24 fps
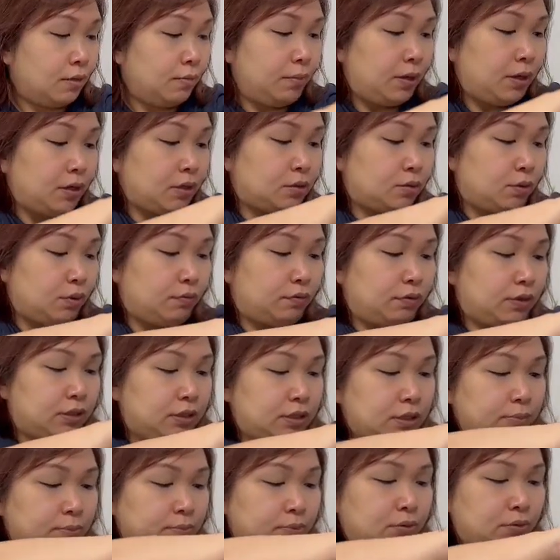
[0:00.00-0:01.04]
mix with the
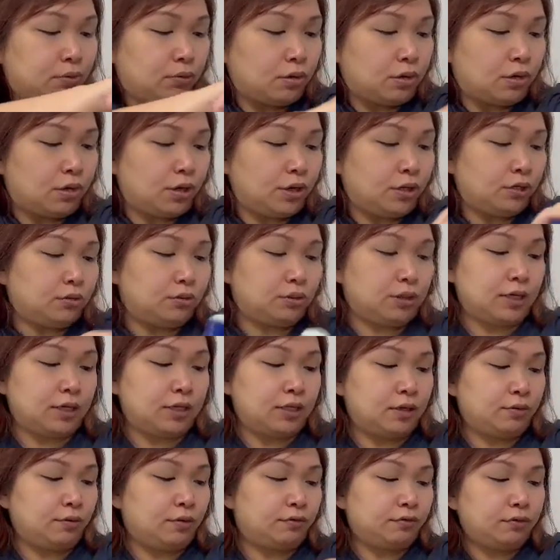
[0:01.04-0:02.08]
deep blue oil
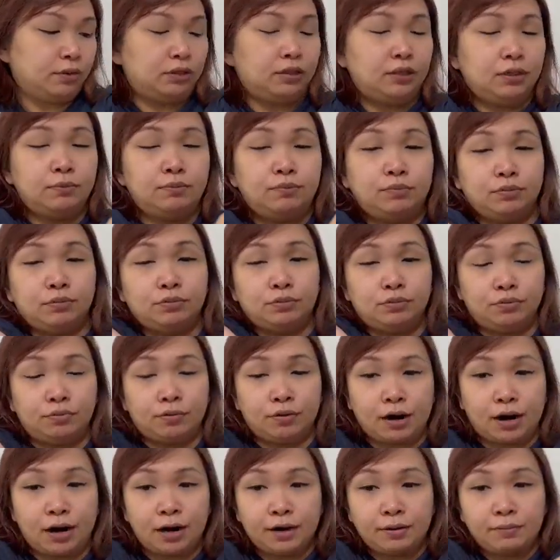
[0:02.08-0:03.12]
together with the deep blue
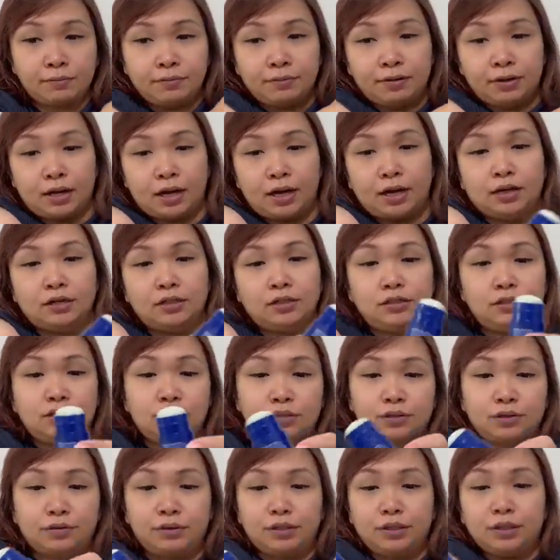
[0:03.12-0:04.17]
rub. uh
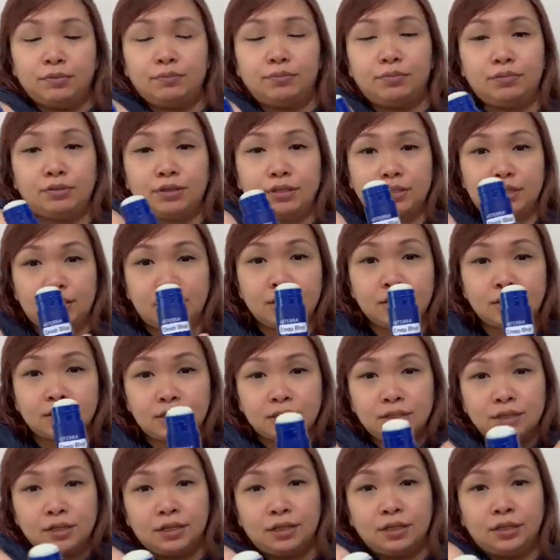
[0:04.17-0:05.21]
sorry deep blue
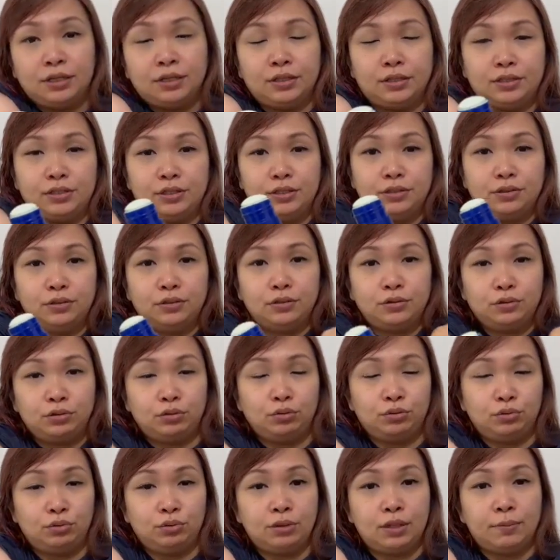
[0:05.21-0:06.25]
sticks to,
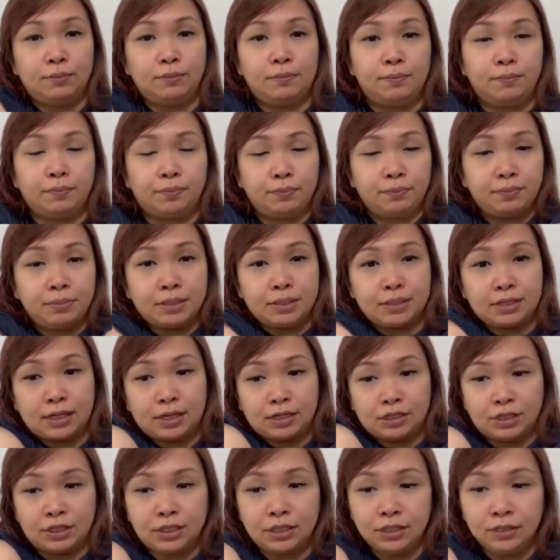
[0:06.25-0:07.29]
to do the
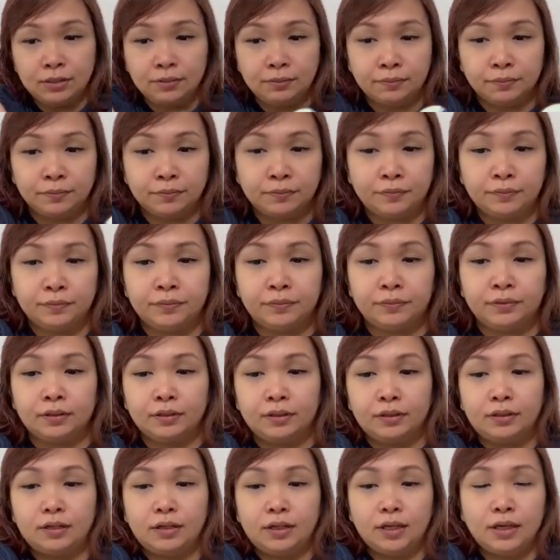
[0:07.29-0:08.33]
massaging.
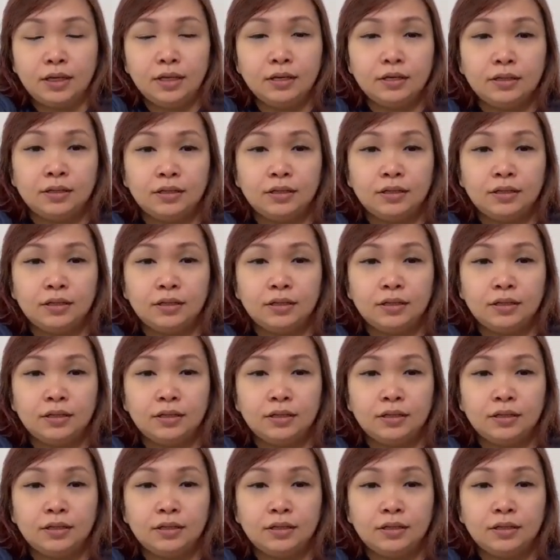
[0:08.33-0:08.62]
Okay,